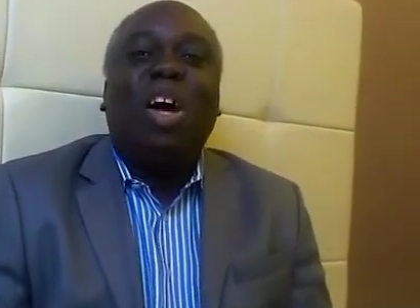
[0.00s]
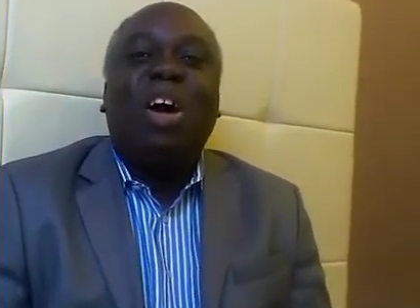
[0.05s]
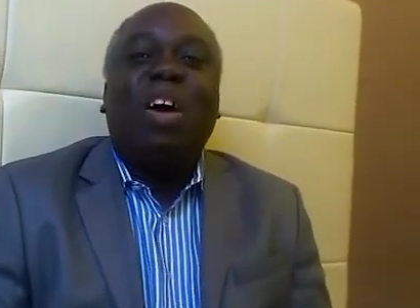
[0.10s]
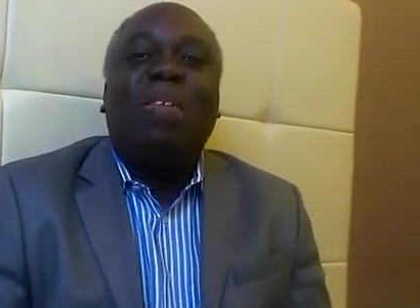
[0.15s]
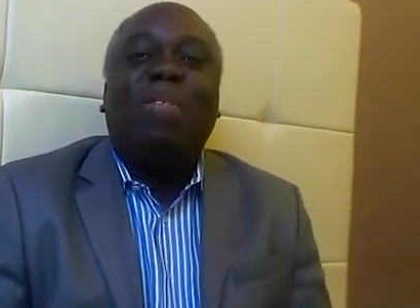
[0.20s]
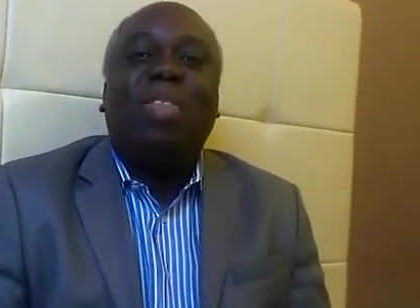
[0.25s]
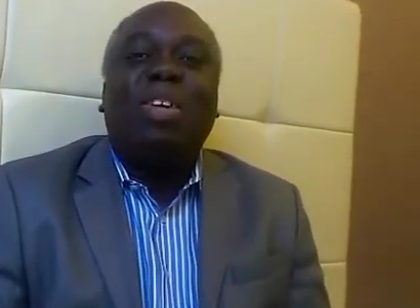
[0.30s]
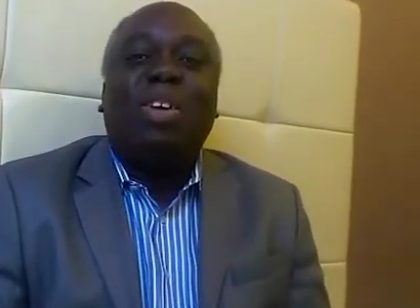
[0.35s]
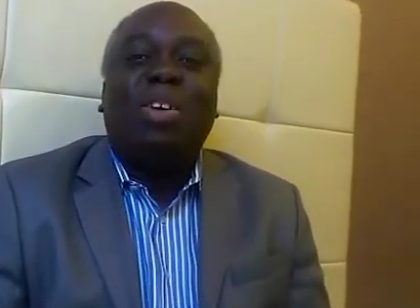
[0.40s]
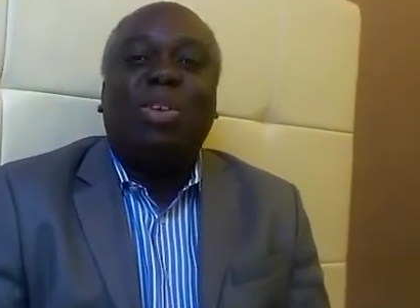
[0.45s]

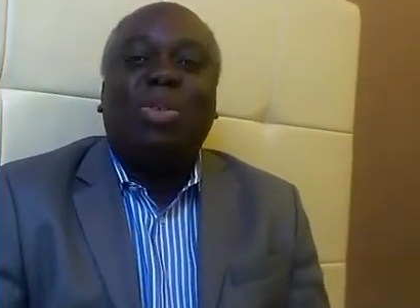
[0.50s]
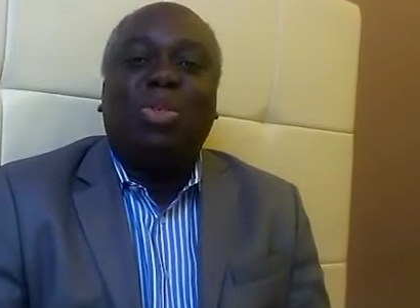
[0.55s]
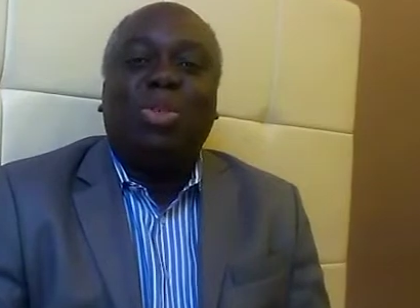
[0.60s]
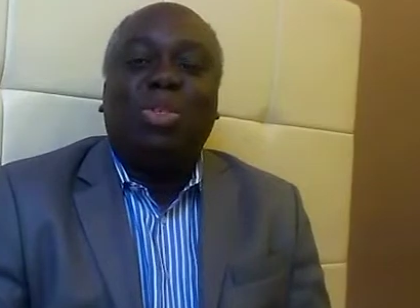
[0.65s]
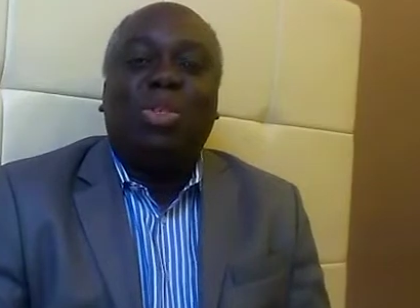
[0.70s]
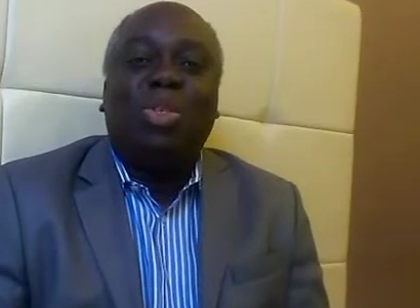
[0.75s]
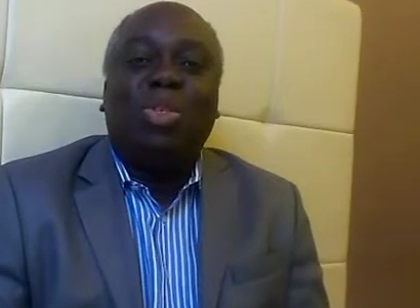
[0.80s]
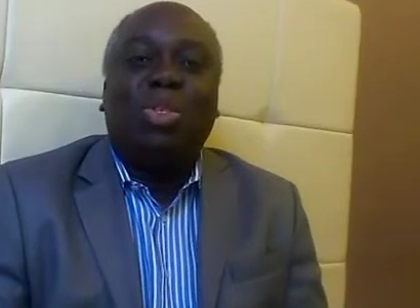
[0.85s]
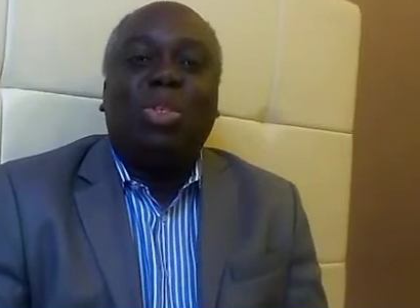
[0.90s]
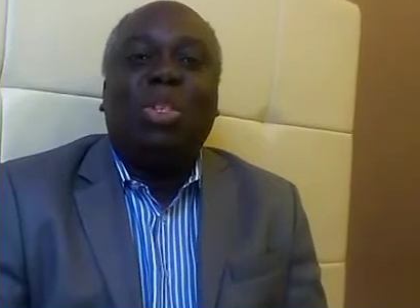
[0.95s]
of the
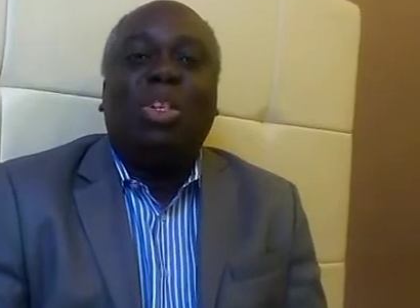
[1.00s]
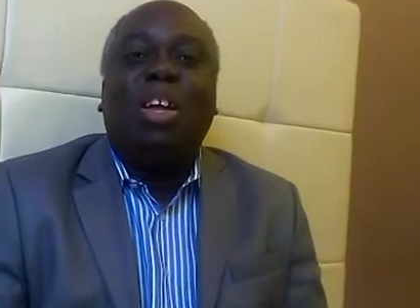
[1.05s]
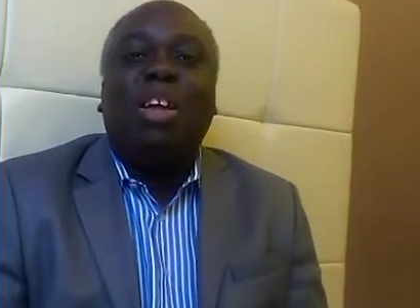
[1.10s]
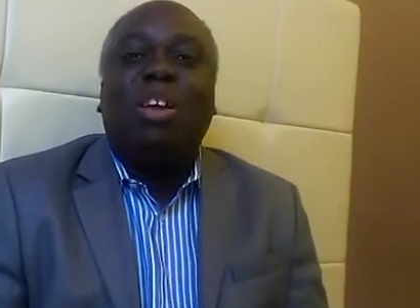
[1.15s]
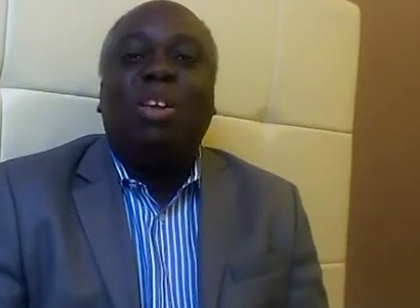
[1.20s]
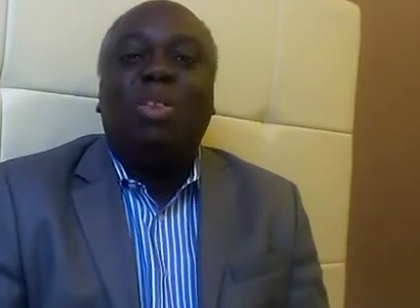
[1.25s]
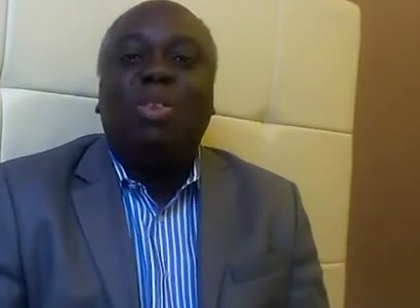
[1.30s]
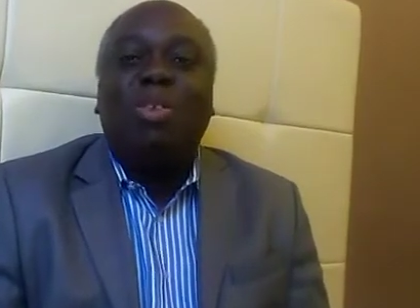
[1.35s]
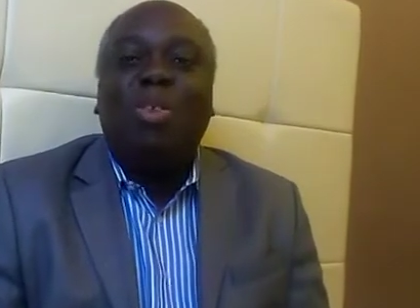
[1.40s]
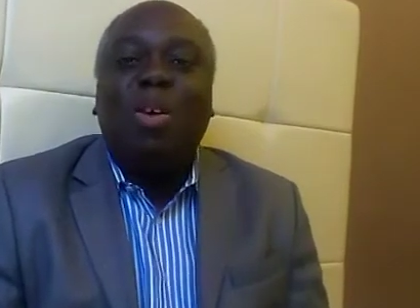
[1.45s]
Constitution.
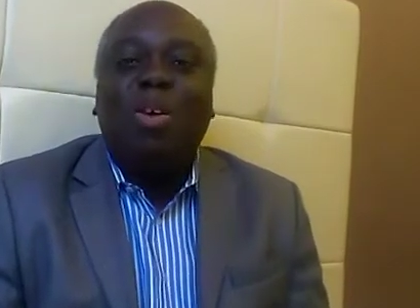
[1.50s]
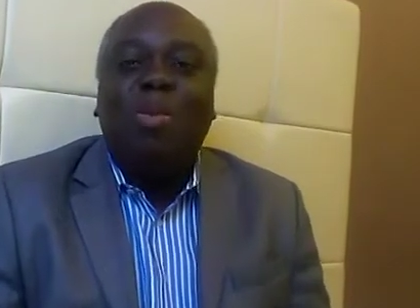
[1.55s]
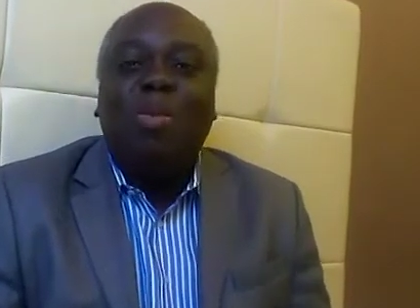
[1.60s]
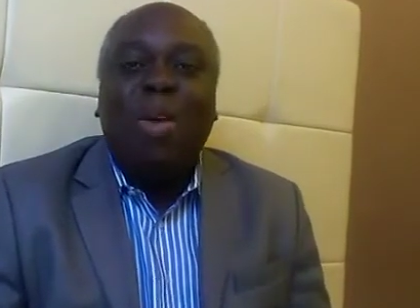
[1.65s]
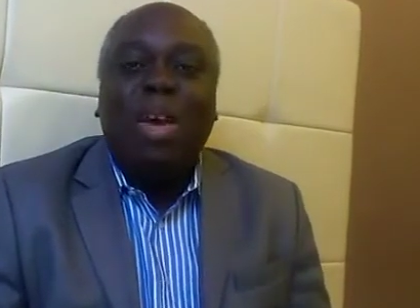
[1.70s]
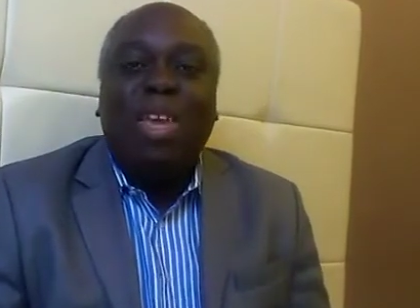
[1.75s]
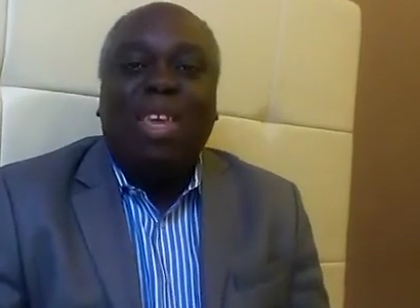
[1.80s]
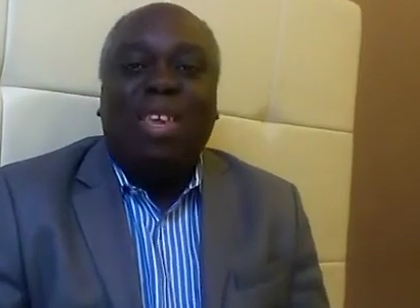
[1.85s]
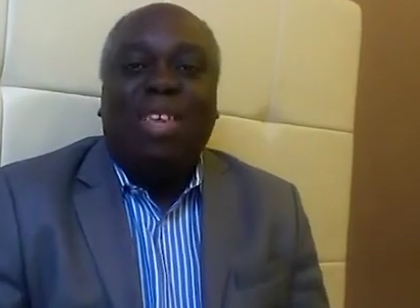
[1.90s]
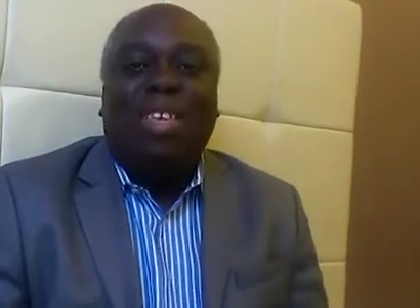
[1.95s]
No
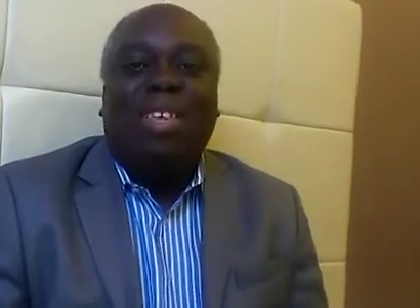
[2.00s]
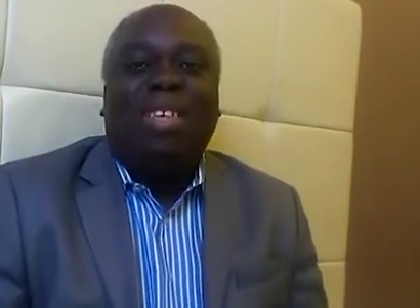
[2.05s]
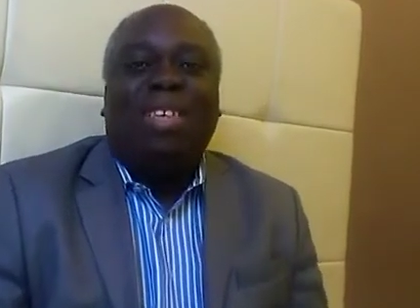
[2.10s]
way.